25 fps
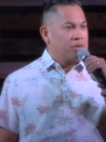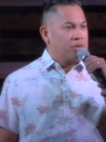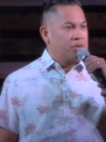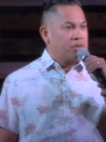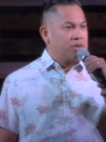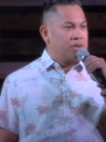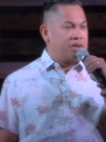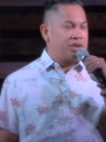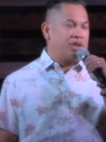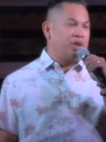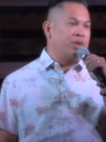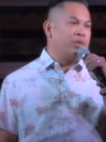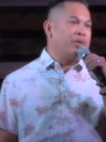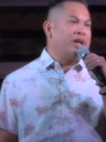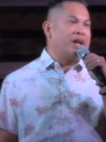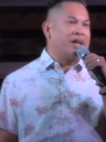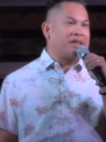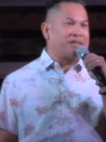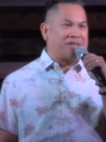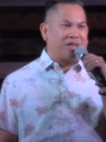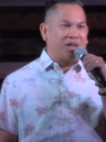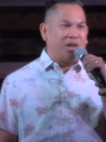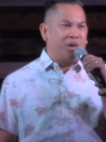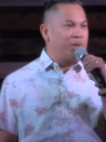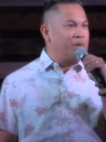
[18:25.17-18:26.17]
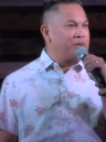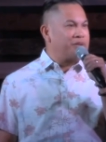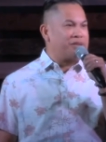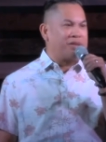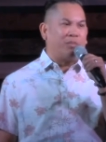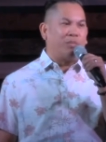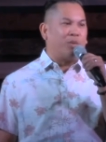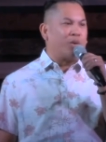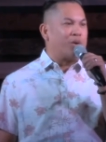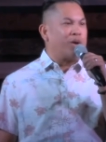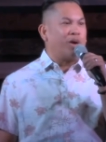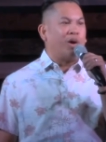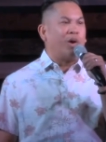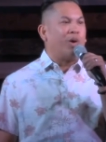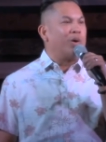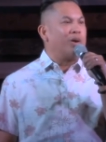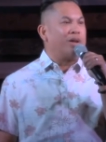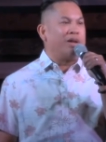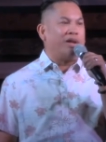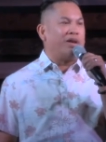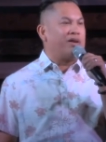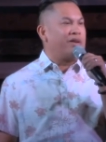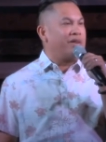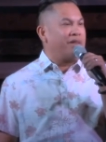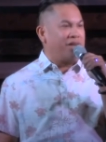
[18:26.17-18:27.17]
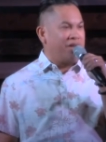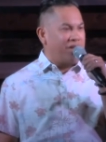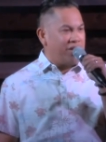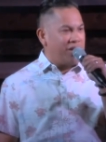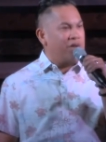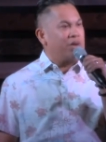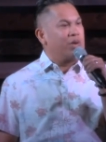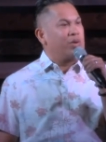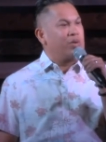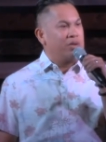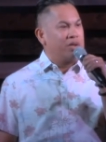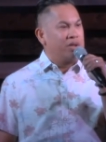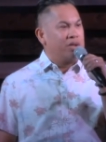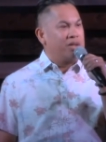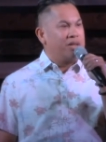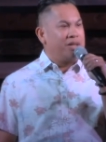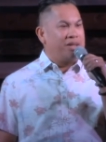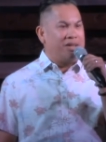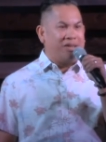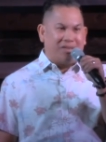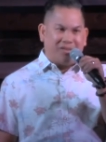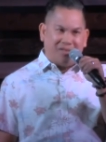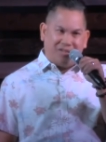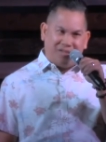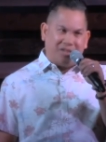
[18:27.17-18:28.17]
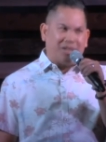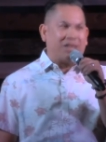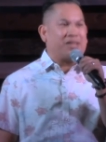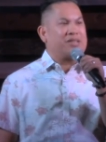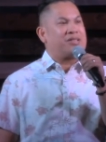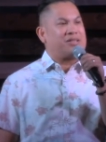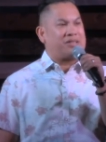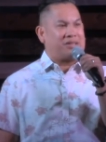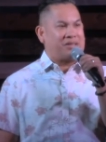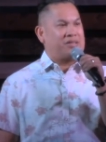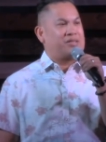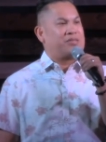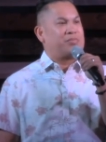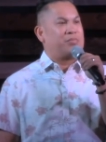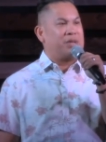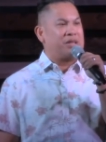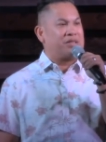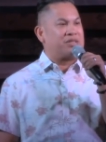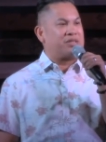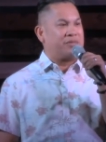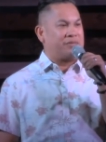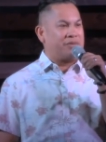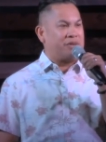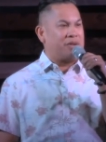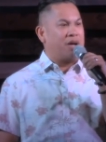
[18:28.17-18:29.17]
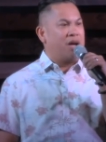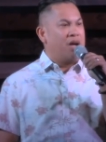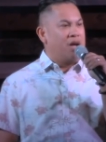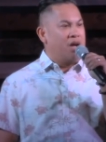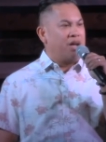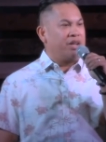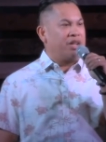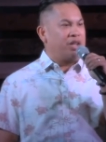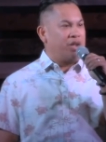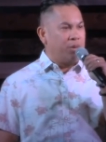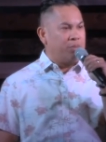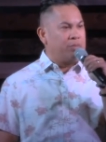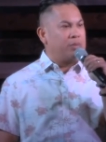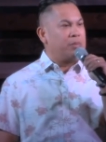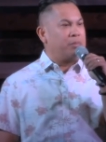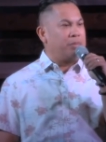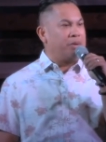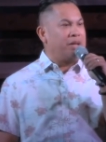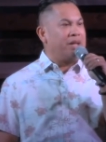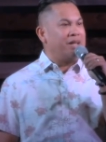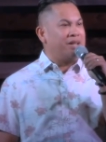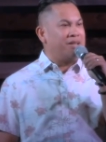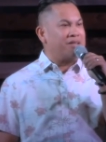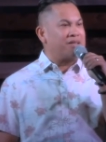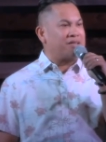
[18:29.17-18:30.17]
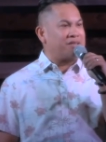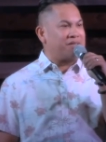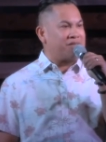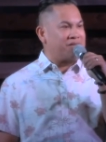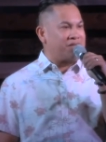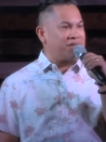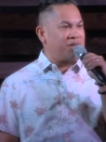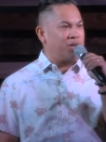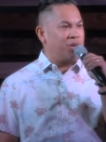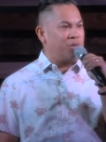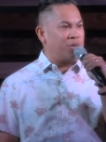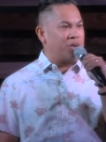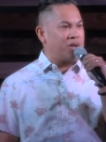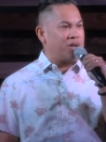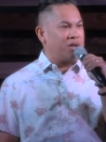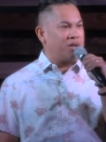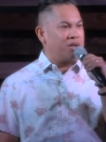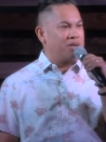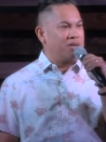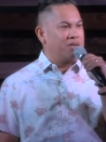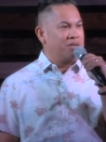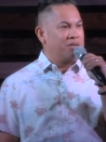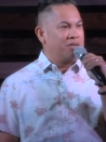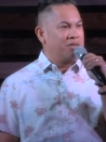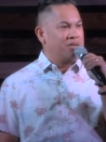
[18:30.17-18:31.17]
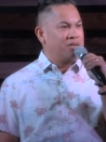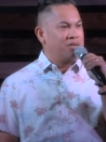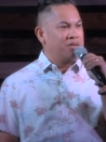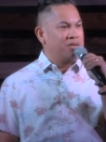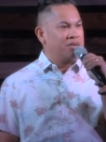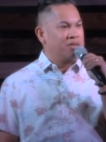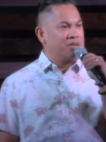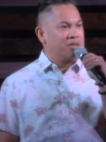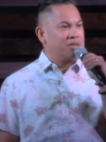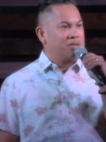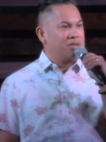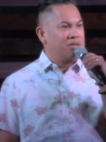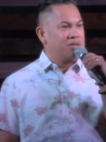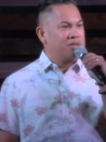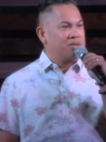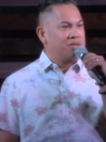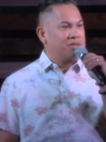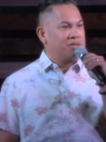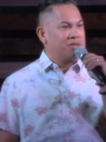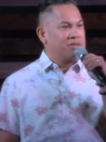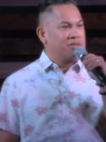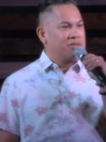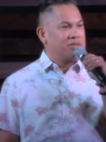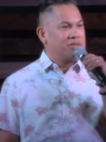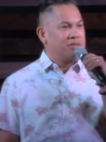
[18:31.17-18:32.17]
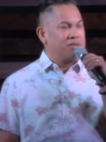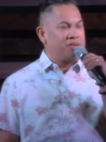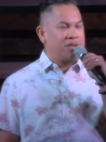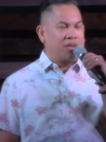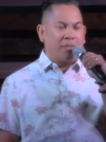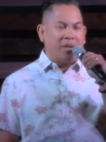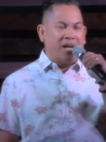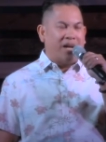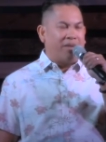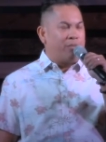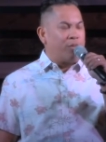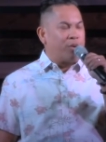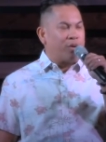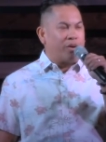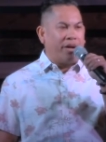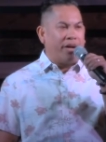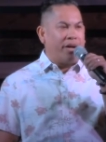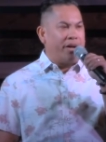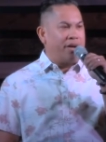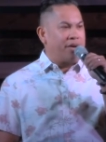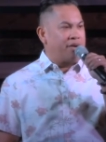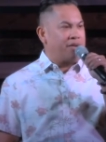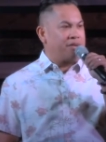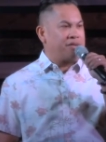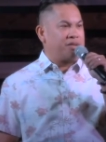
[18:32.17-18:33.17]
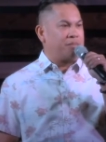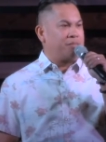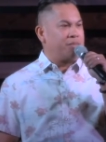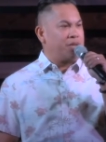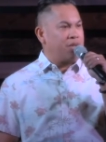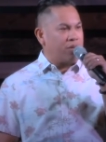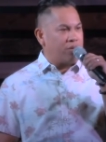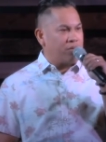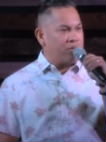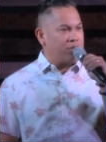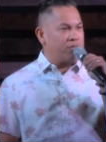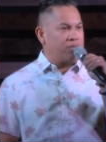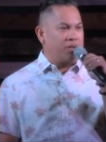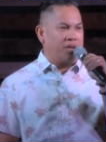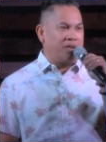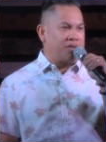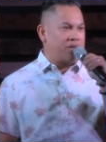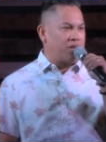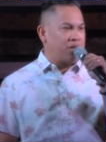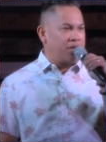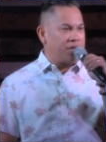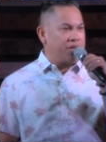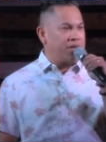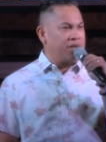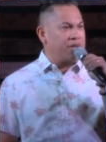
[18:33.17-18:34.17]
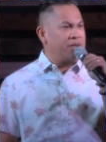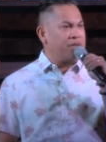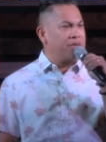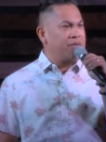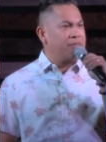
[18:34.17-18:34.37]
The dude next to you isn't more holier than you. He's just as much of a human being just as you are. Yep. Some have more hair, some don't. It's all good.